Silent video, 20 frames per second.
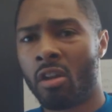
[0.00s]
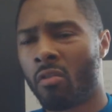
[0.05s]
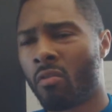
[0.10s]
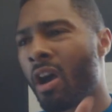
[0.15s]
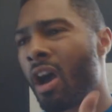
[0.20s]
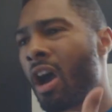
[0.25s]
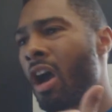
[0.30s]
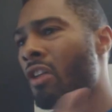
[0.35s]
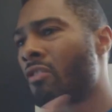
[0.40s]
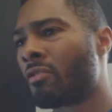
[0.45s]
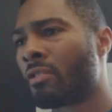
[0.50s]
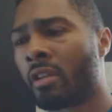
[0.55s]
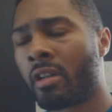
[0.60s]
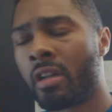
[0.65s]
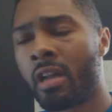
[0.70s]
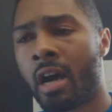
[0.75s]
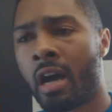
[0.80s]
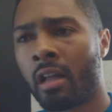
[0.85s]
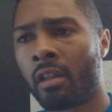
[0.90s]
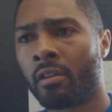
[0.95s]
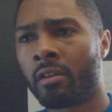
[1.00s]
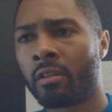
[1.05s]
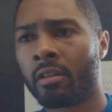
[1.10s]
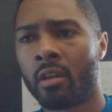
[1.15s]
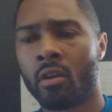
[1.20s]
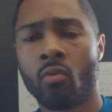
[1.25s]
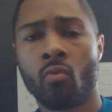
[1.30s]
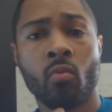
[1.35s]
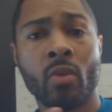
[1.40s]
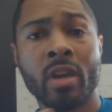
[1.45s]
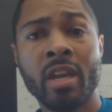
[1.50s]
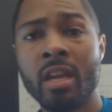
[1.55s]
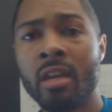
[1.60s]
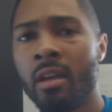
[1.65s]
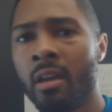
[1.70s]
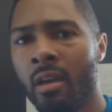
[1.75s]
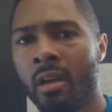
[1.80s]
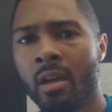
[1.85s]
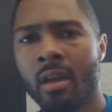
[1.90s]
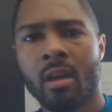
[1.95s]
you know, hundreds of dollars a
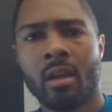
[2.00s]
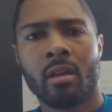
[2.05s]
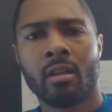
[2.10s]
week